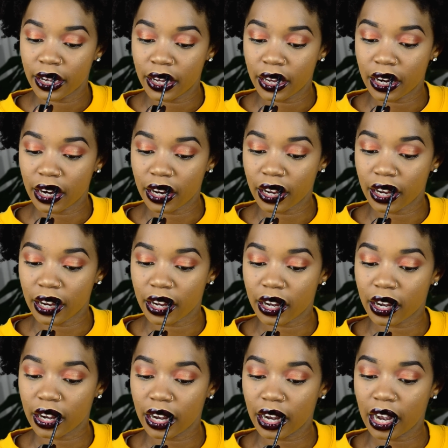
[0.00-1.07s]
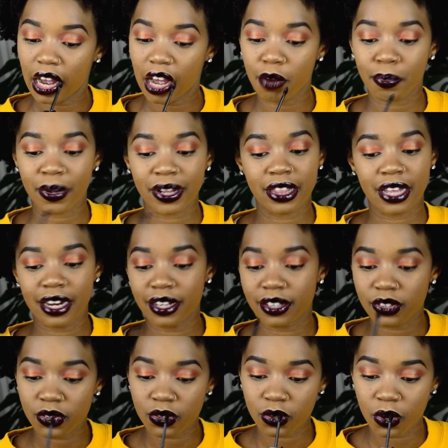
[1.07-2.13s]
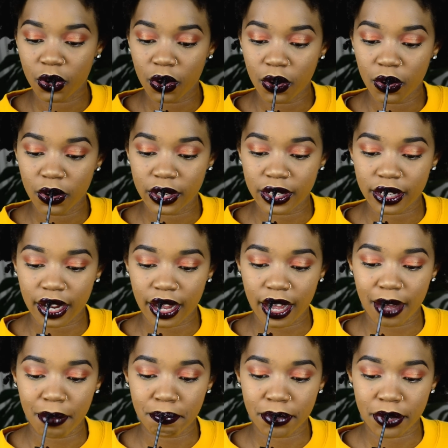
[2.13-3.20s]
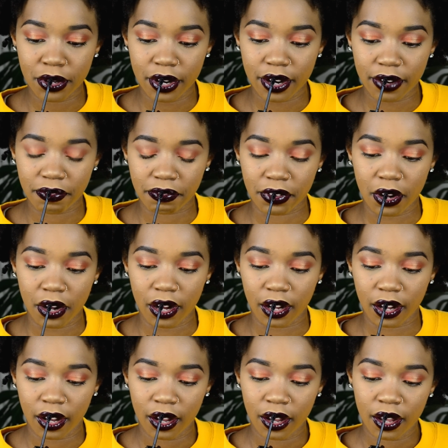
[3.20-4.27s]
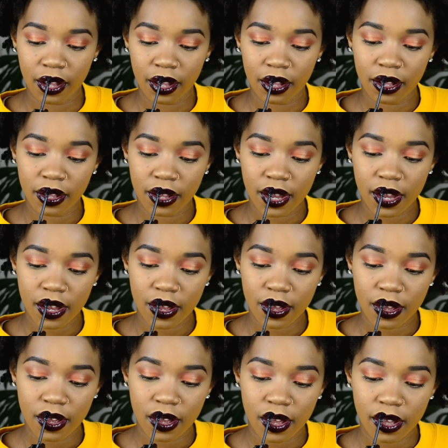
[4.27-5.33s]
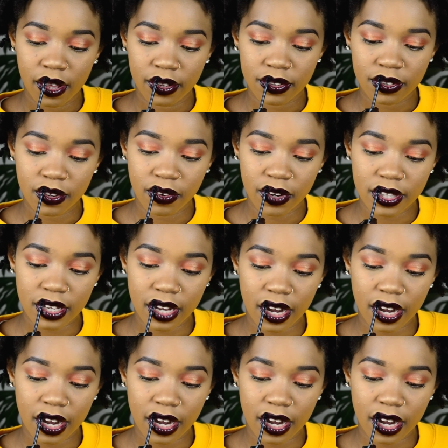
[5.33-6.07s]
Like, but then it's so damn beautiful. So what's a